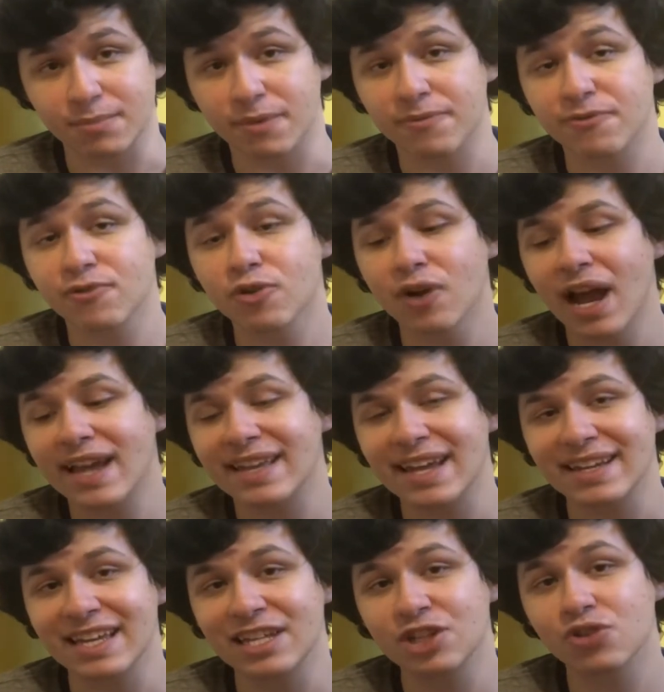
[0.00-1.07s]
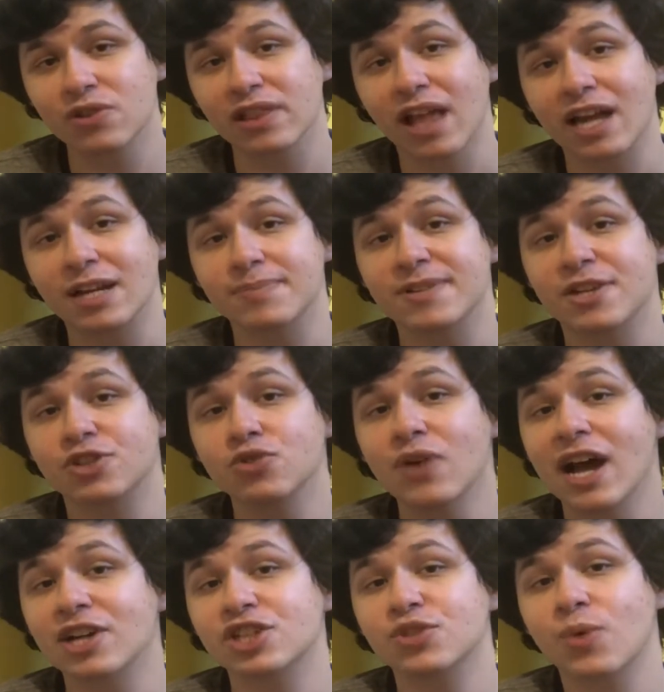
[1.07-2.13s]
But before I get into the lineups, I do
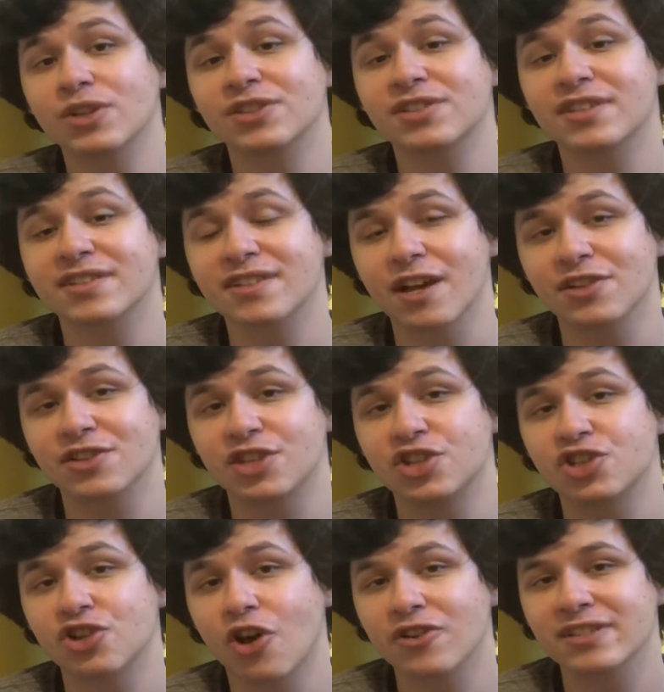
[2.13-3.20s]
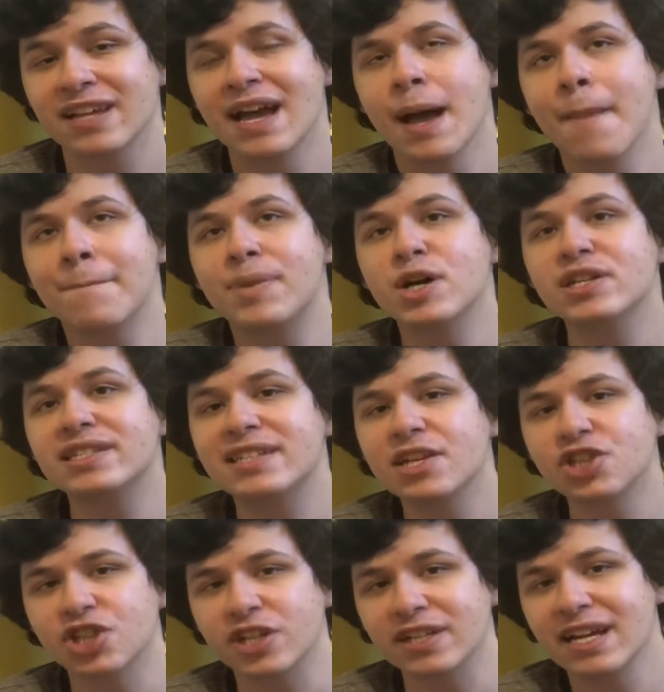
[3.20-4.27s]
actually want to discuss the Sharks' position